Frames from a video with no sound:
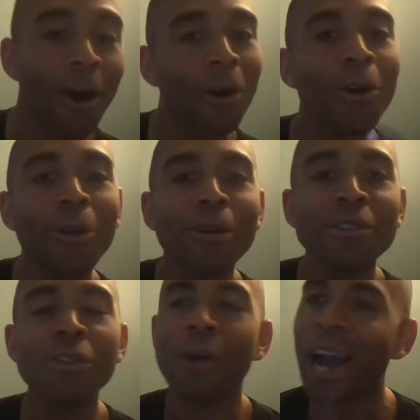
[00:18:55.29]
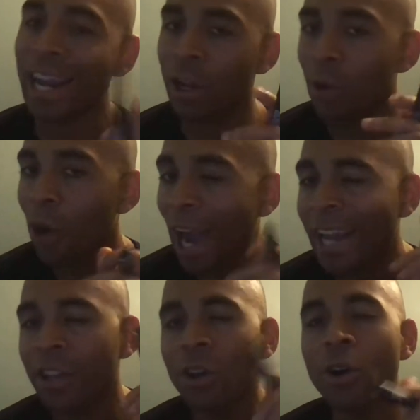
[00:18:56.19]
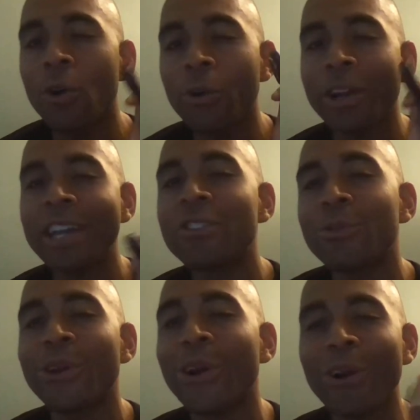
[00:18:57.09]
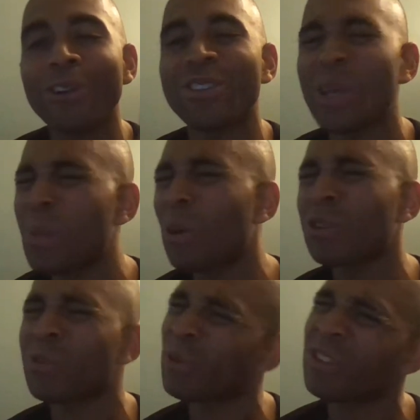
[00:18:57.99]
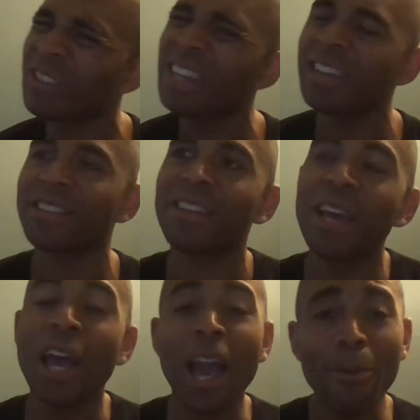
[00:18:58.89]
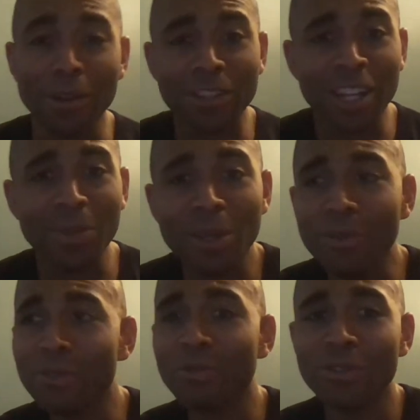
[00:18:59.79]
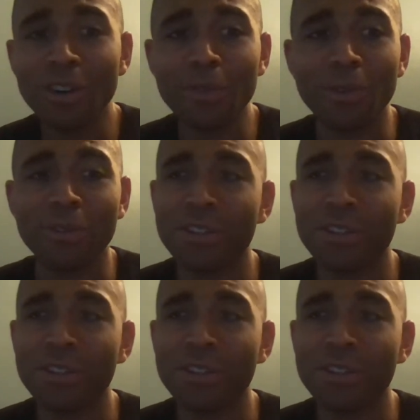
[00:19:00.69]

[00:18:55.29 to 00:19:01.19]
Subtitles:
I'll go low too. I know where to hit you, where it hurts, emotion, where it stings. And what she said to me was hurtful.